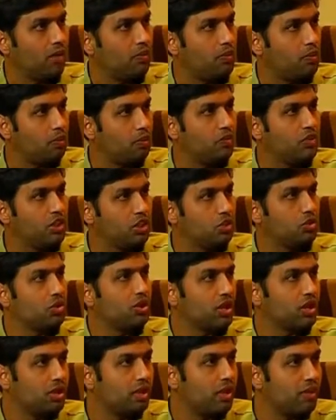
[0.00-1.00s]
which you
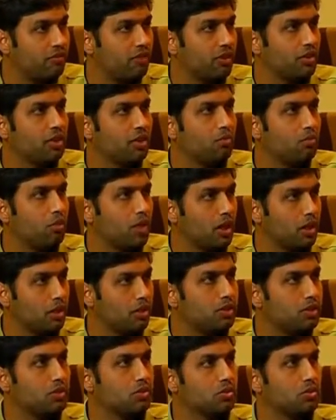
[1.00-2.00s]
can then further
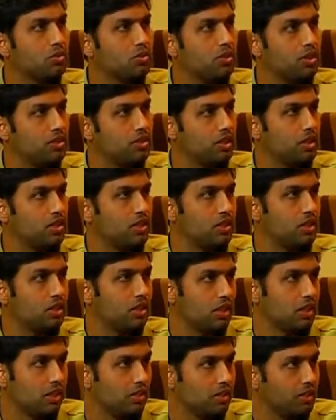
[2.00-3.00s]
build to
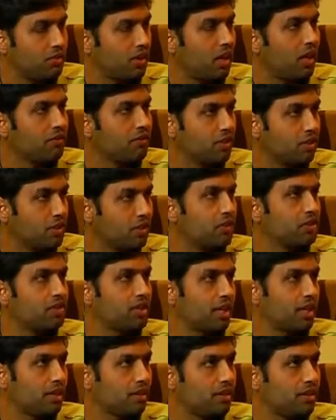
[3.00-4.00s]
essentially drive your design.